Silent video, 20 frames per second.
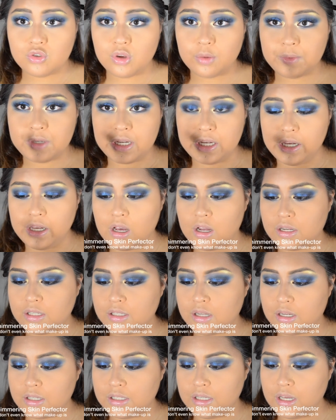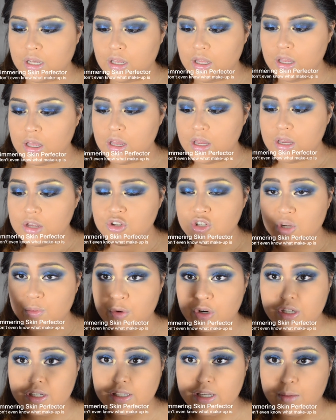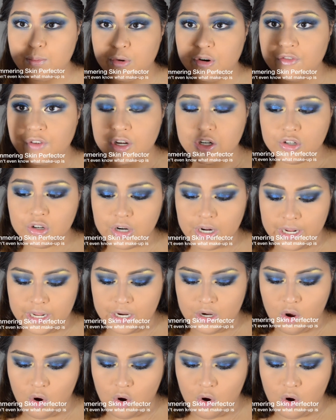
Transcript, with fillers: So I'm taking Anastasia Shimmering Skin Perfector in